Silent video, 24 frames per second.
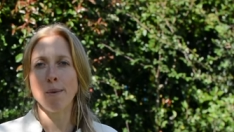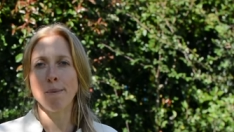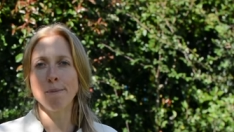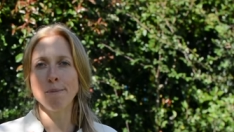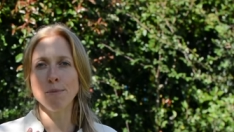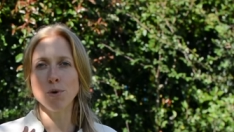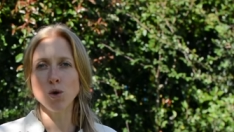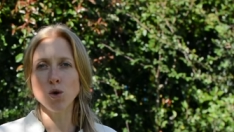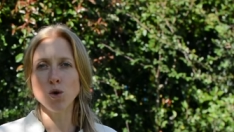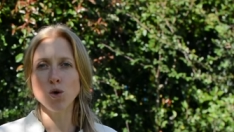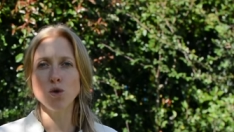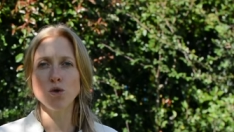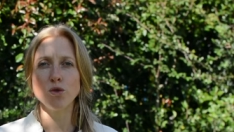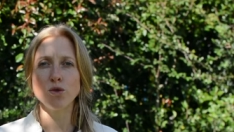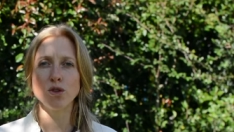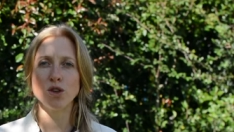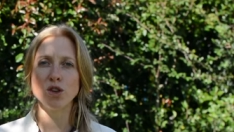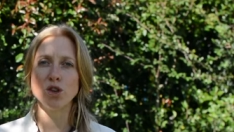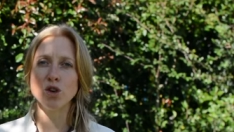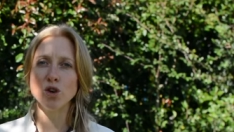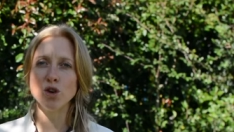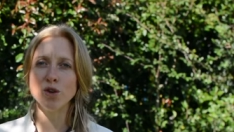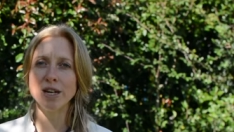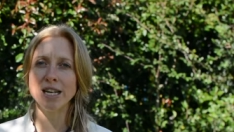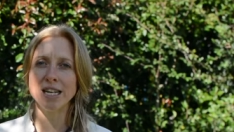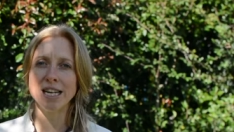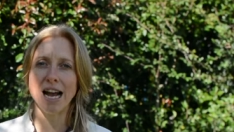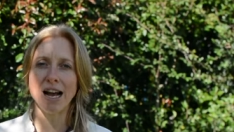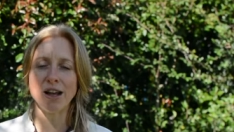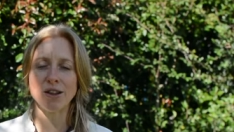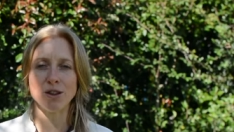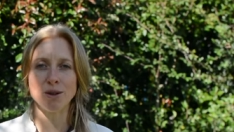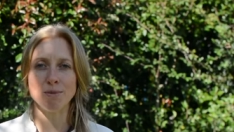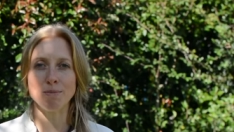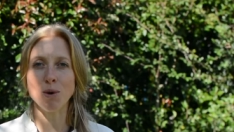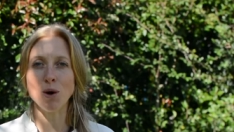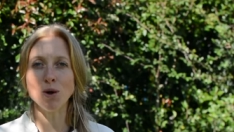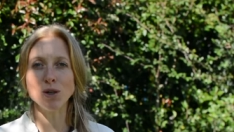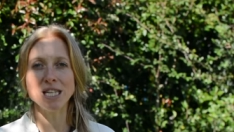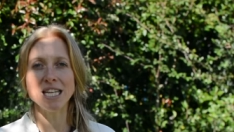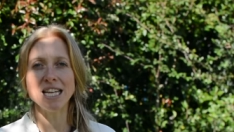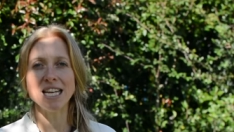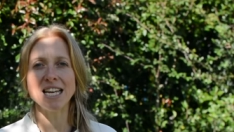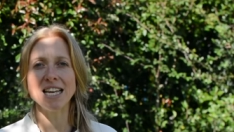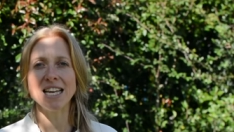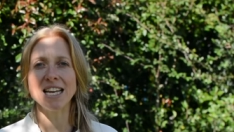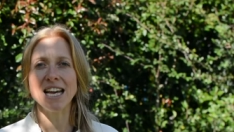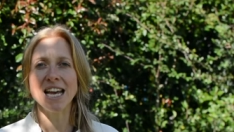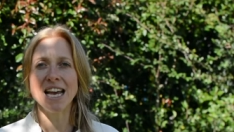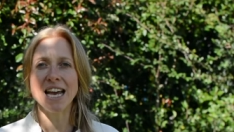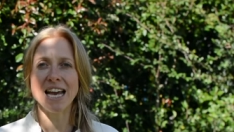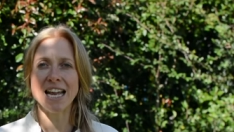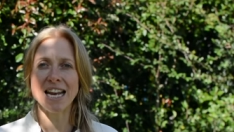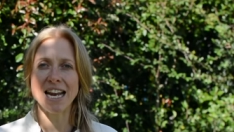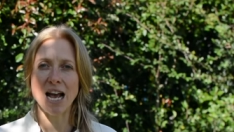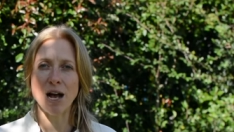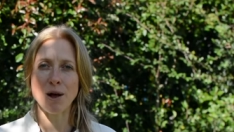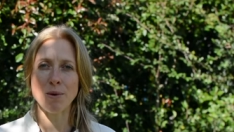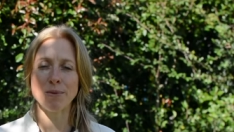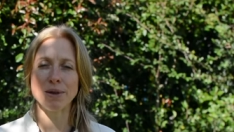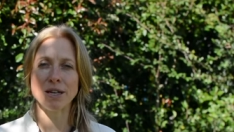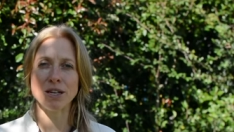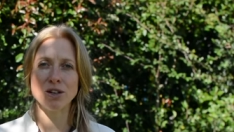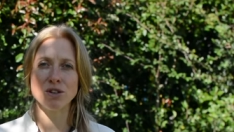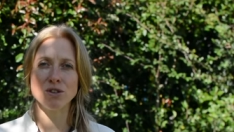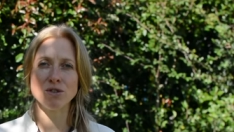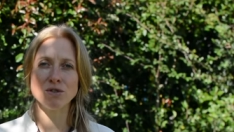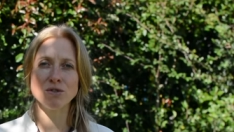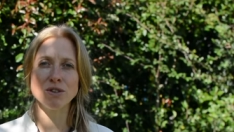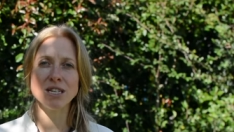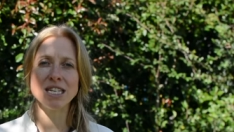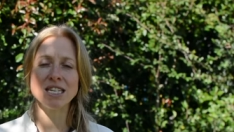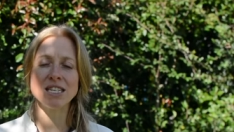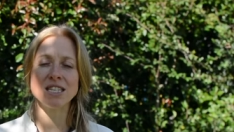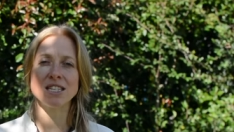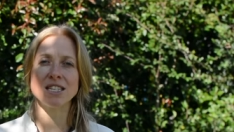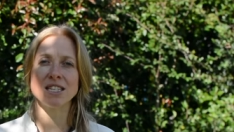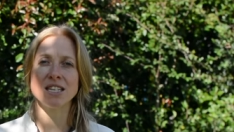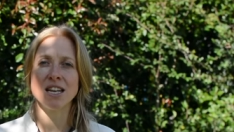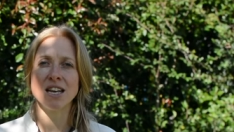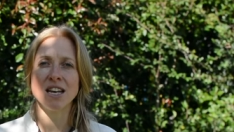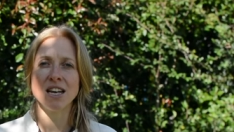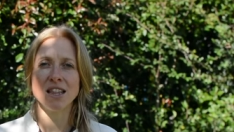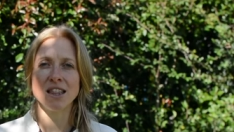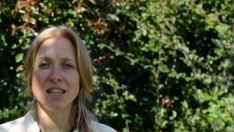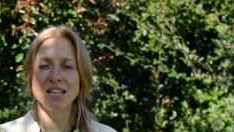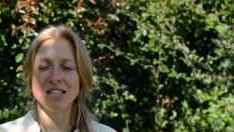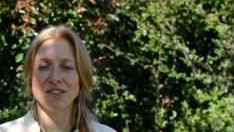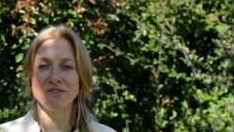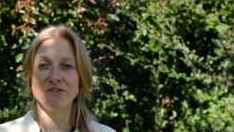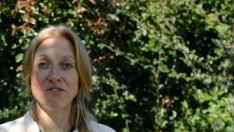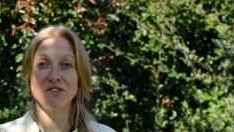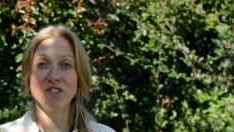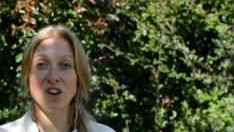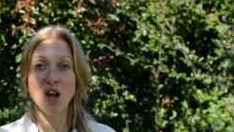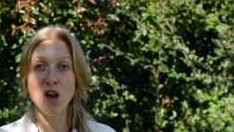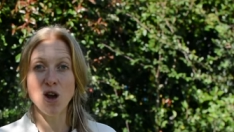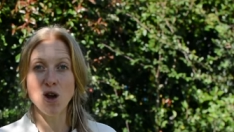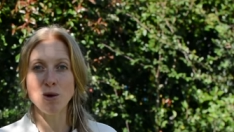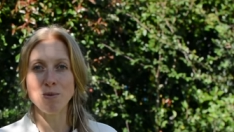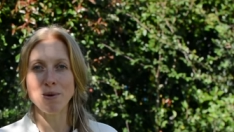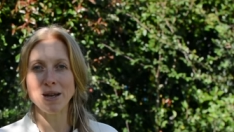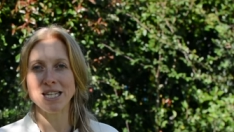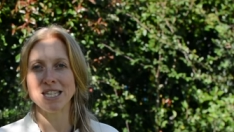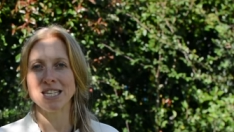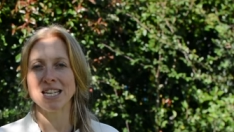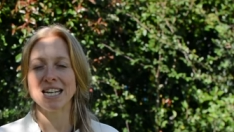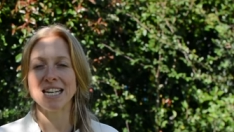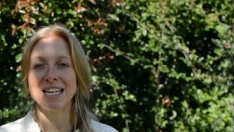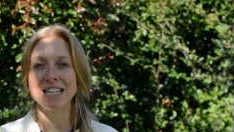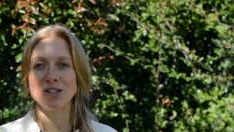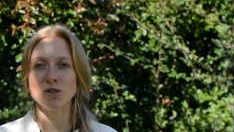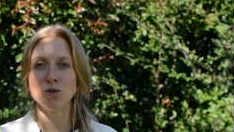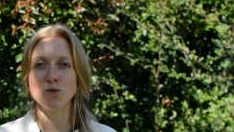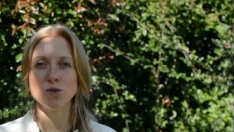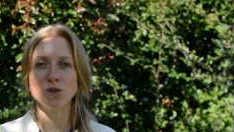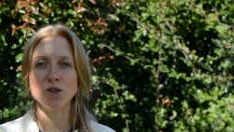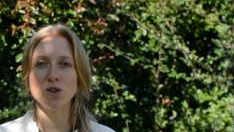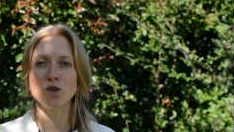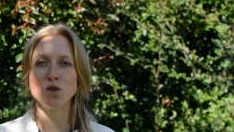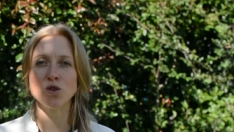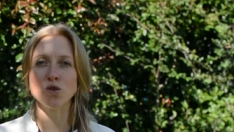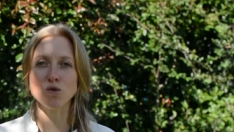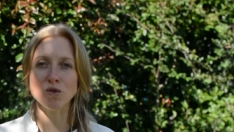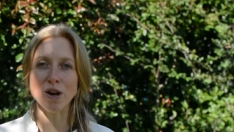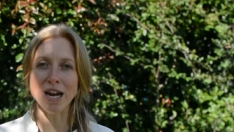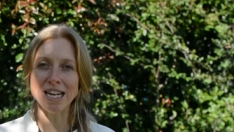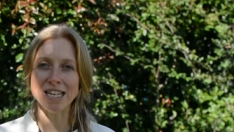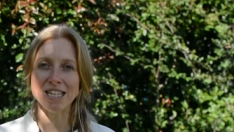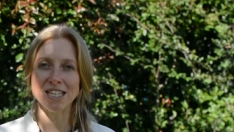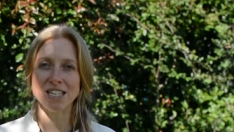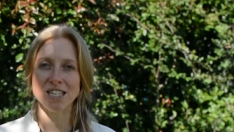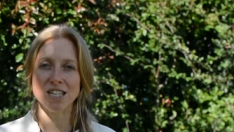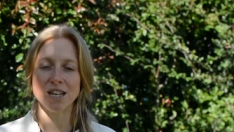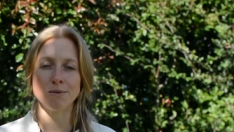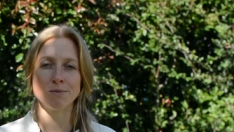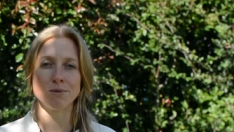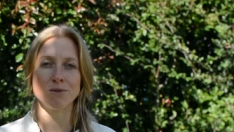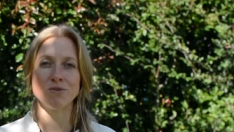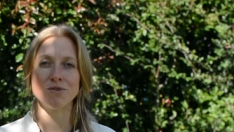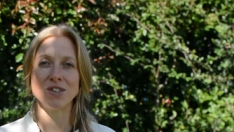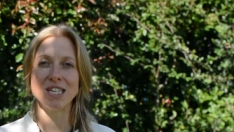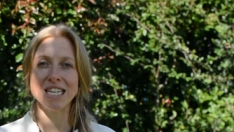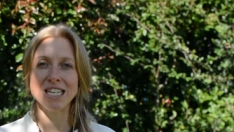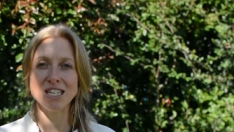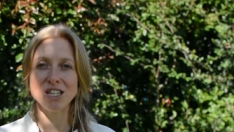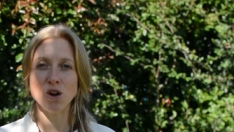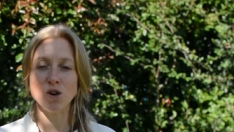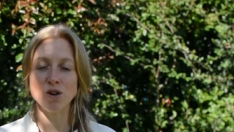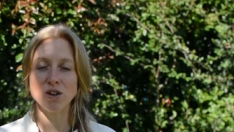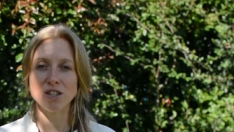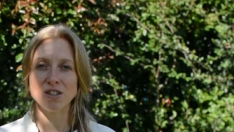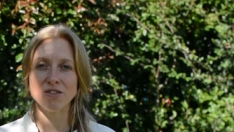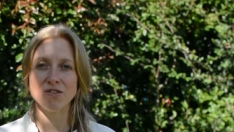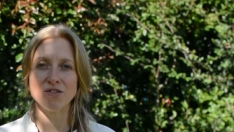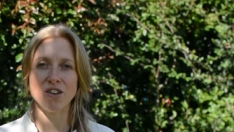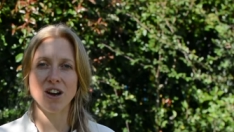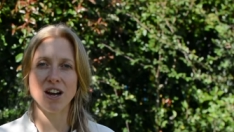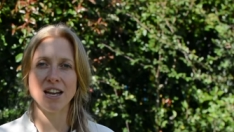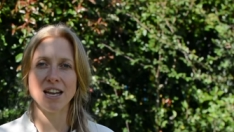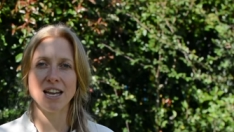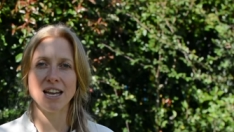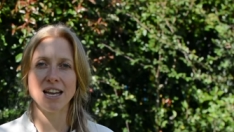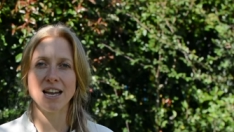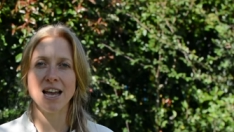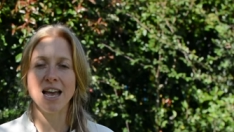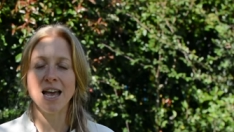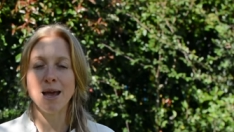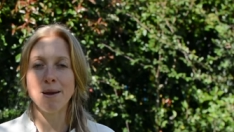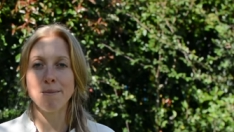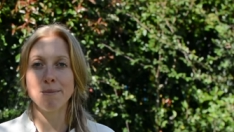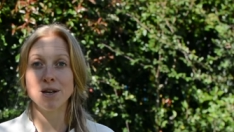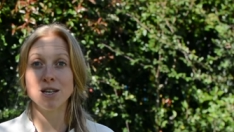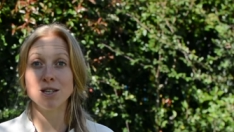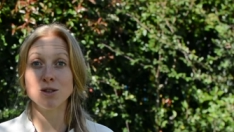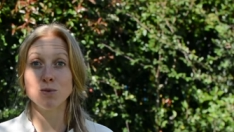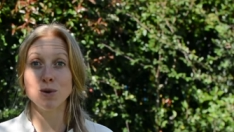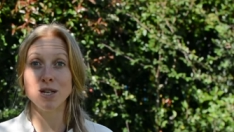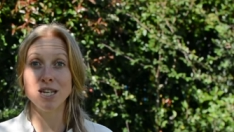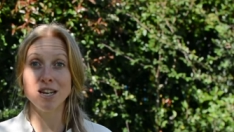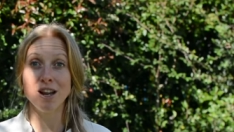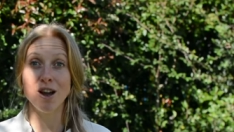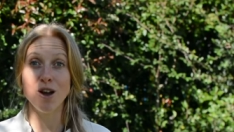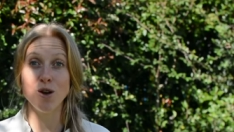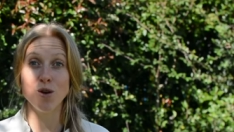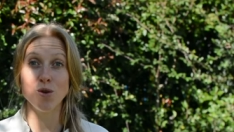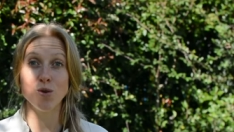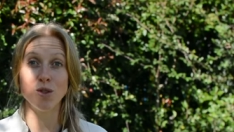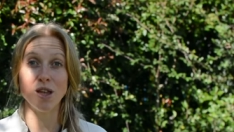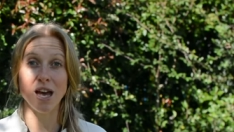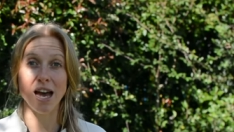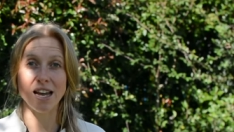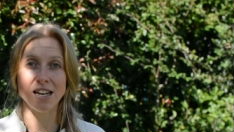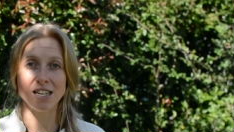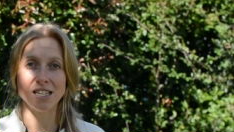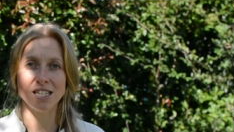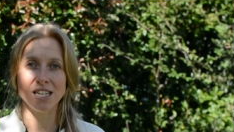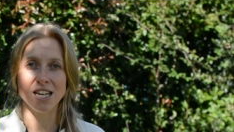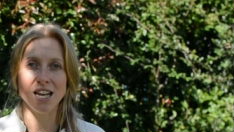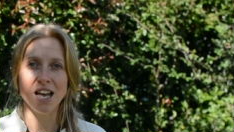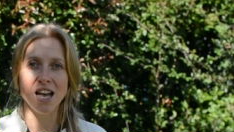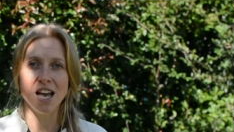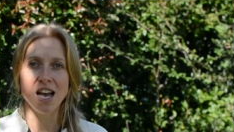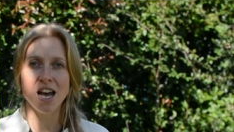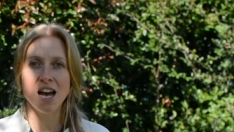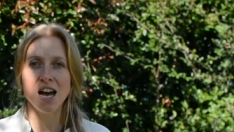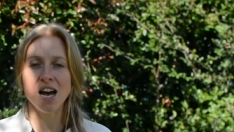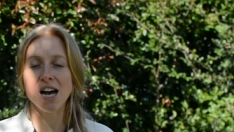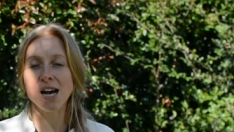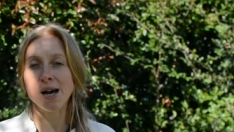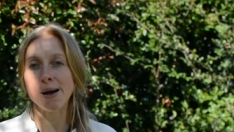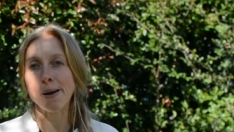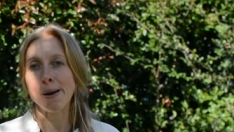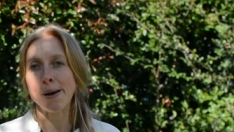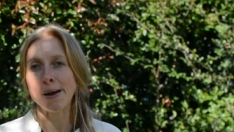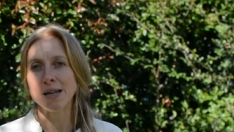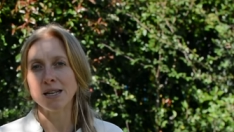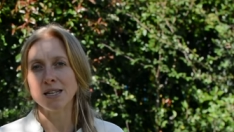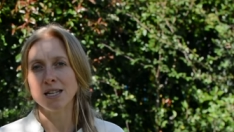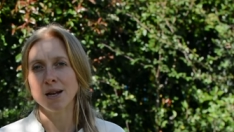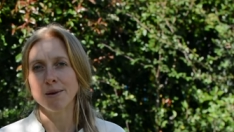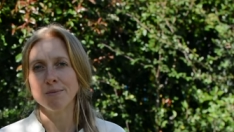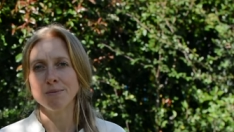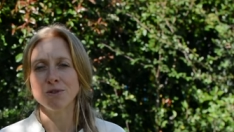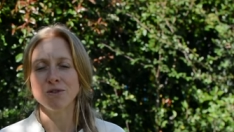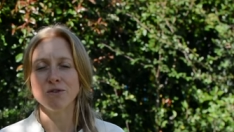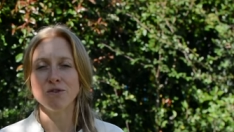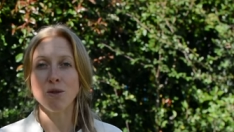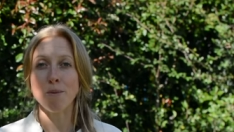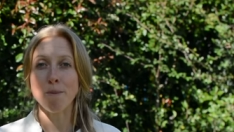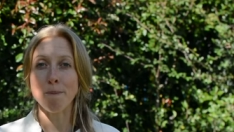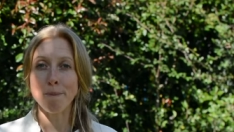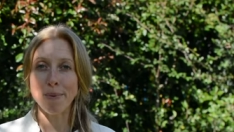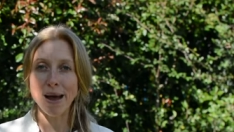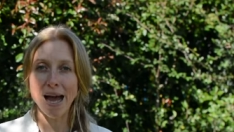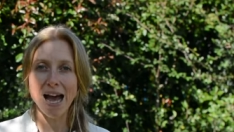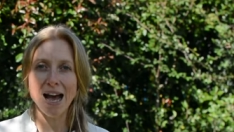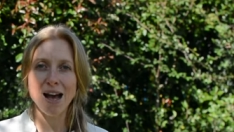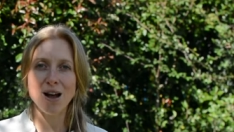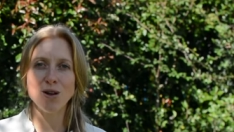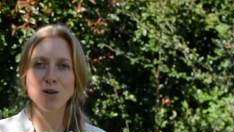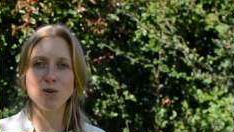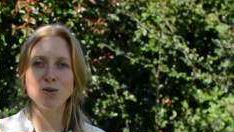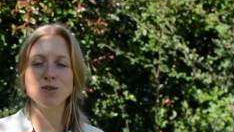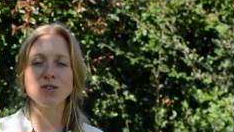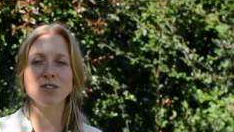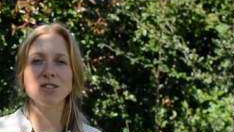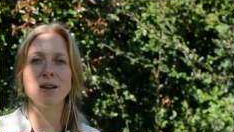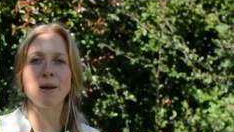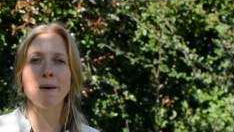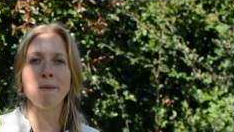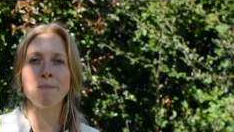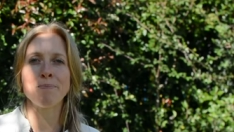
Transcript: move urine out the body and help increase this flow basically is also great in terms of detoxifying, because we know that uh, in terms of the bowels,